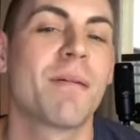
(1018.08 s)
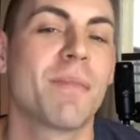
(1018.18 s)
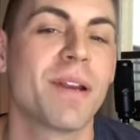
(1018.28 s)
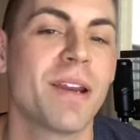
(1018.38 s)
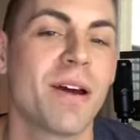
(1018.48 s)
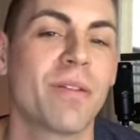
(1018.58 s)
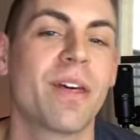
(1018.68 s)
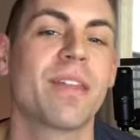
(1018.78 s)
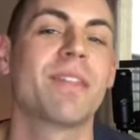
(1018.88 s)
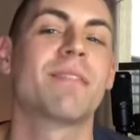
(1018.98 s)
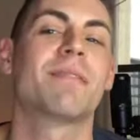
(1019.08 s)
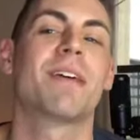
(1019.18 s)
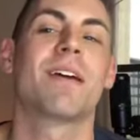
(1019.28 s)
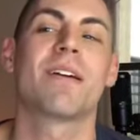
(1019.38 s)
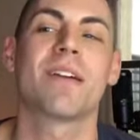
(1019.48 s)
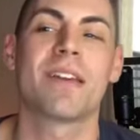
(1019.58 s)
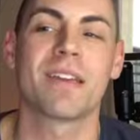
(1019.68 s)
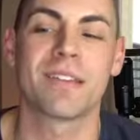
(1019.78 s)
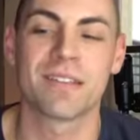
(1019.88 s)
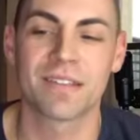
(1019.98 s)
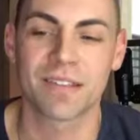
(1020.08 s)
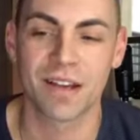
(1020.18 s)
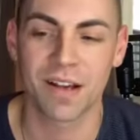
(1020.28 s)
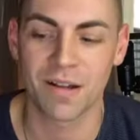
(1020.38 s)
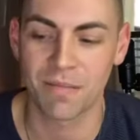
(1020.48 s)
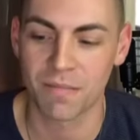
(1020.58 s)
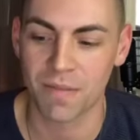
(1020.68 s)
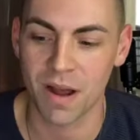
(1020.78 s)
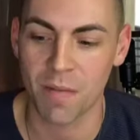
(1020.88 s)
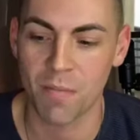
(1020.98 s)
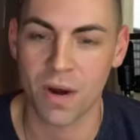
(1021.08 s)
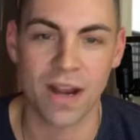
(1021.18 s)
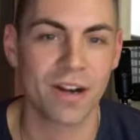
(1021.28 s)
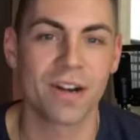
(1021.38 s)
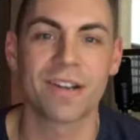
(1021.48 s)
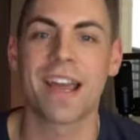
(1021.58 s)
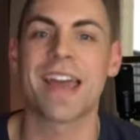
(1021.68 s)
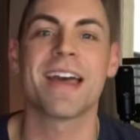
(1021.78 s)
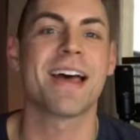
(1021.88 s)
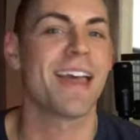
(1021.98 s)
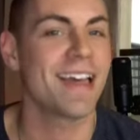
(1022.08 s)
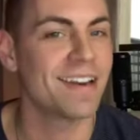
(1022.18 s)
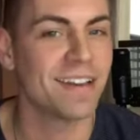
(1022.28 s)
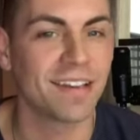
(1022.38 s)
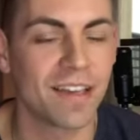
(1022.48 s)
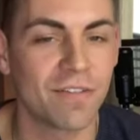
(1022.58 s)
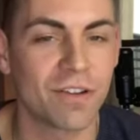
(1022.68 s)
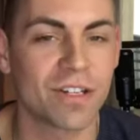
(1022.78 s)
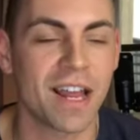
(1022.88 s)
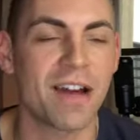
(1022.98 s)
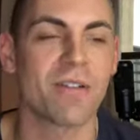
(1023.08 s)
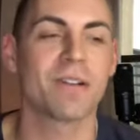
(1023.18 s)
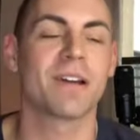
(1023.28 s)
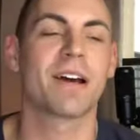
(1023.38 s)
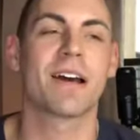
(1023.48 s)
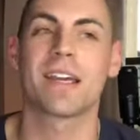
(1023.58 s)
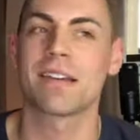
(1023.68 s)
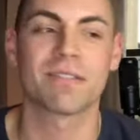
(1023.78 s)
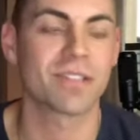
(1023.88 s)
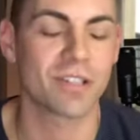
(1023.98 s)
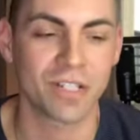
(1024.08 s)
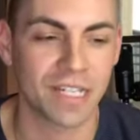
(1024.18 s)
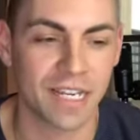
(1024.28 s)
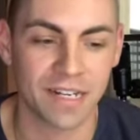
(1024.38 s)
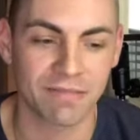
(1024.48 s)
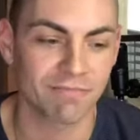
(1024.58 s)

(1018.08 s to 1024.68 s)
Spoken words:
But know that there is a brighter day ahead if you're down. Certainly get